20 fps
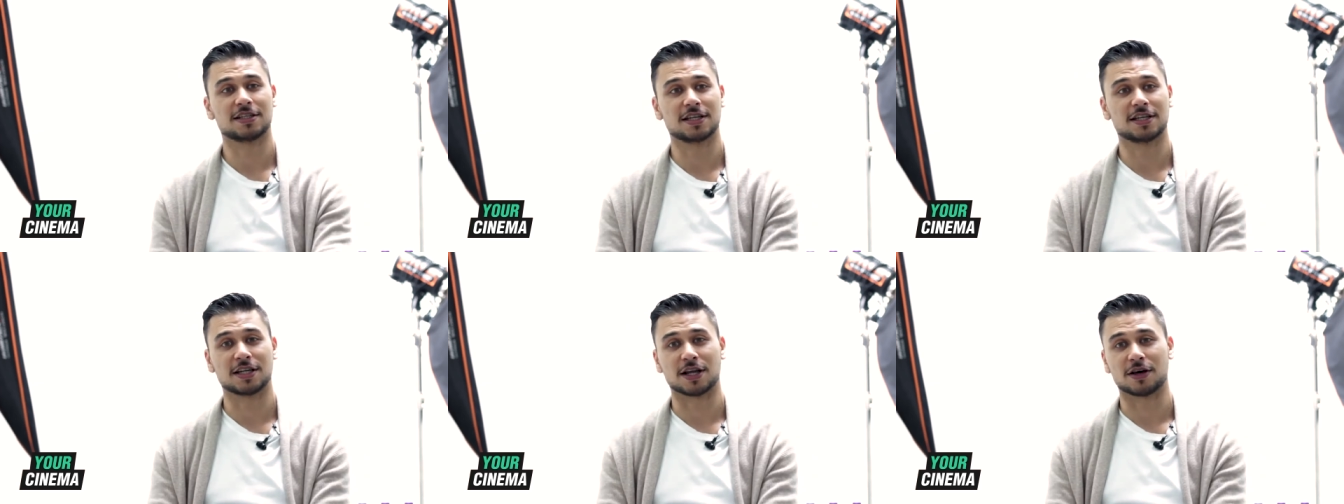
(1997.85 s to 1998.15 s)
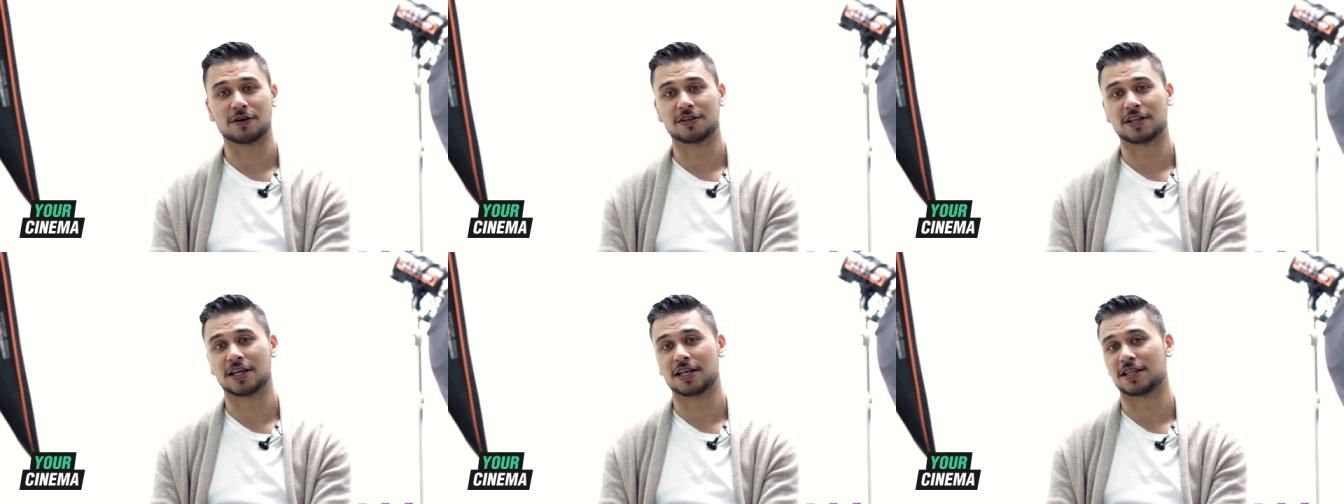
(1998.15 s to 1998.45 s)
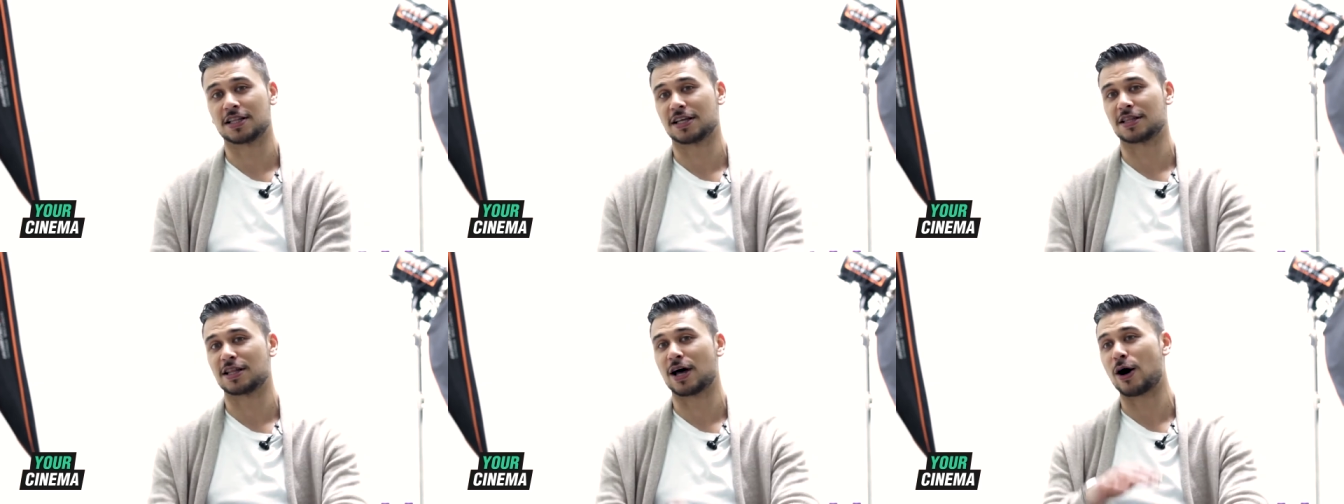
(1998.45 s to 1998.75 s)
you know, the,
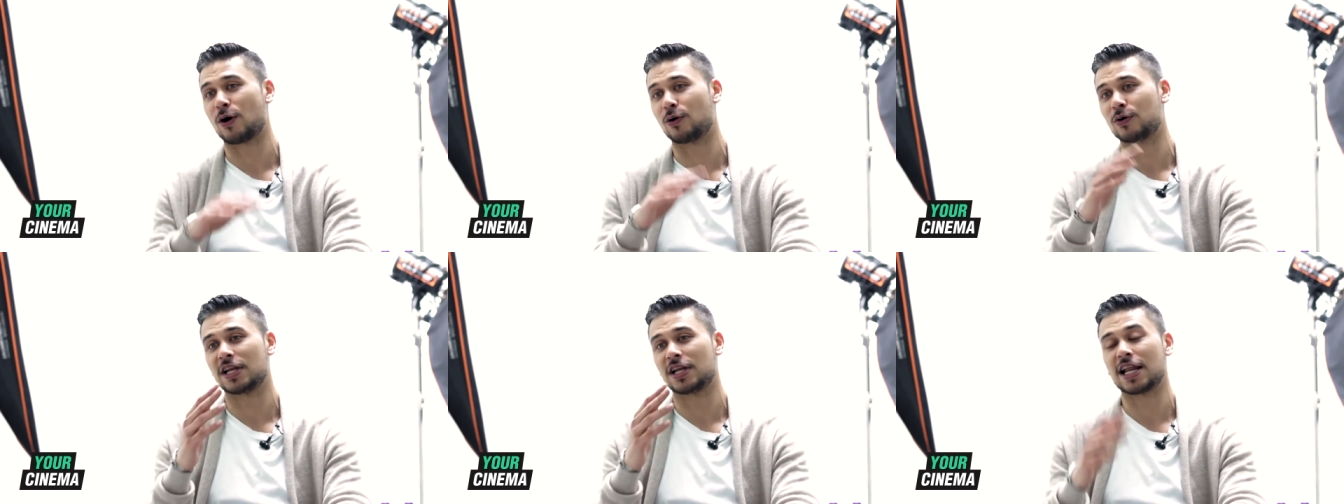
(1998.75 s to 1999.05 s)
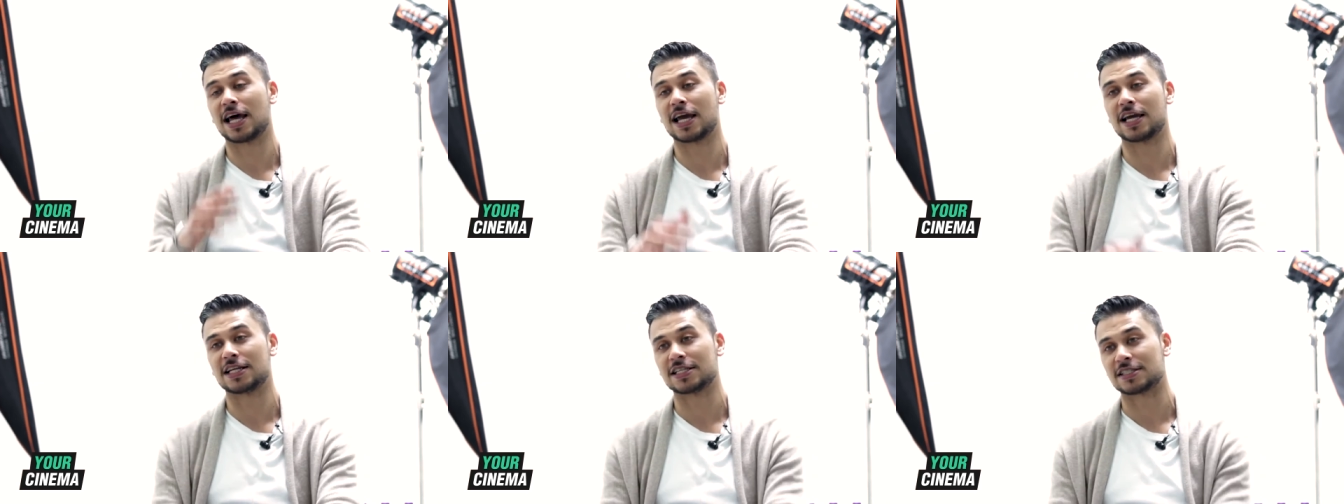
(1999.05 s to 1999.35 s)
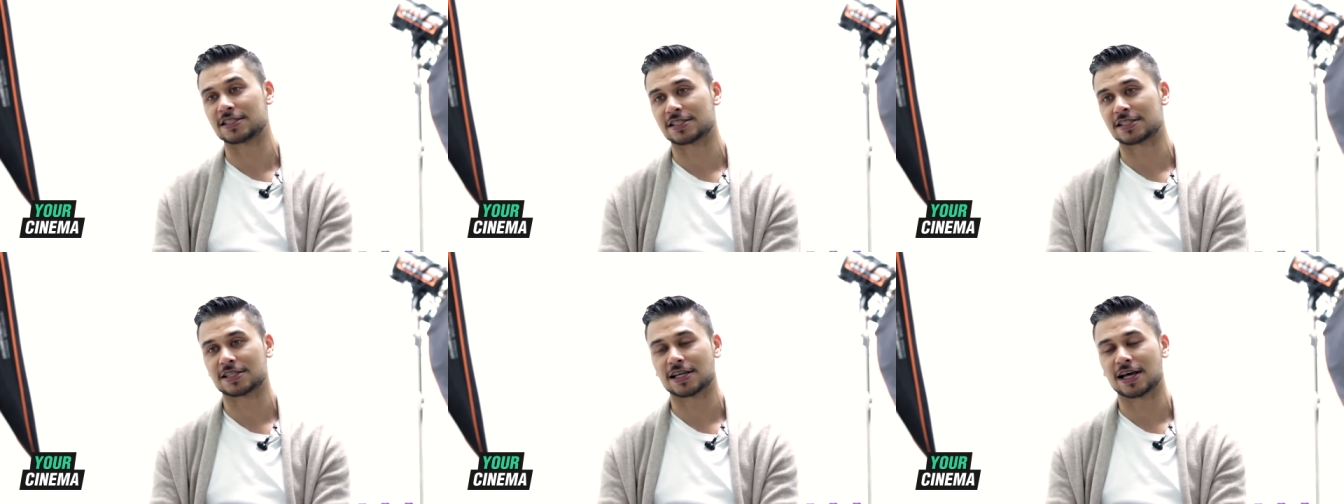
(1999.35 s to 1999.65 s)
the, the older
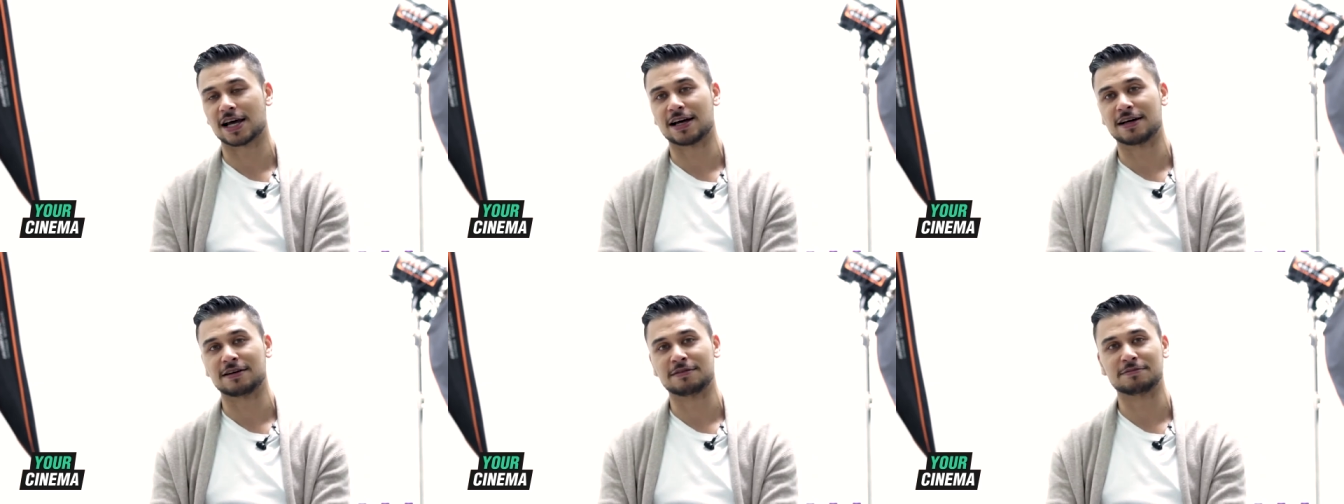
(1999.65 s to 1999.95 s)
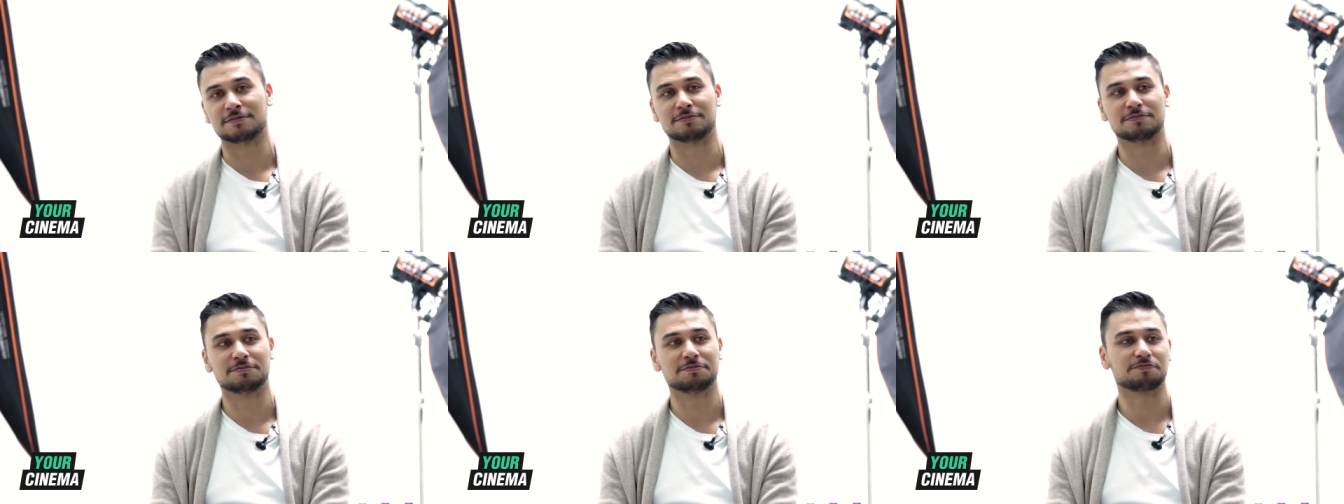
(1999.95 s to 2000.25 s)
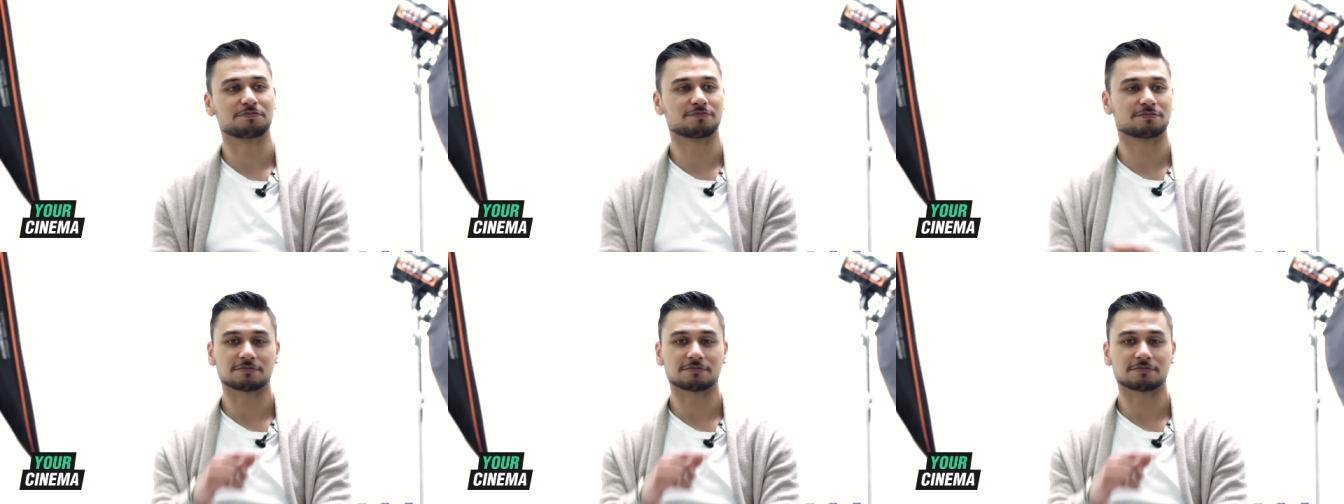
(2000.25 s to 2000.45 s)
ladies um,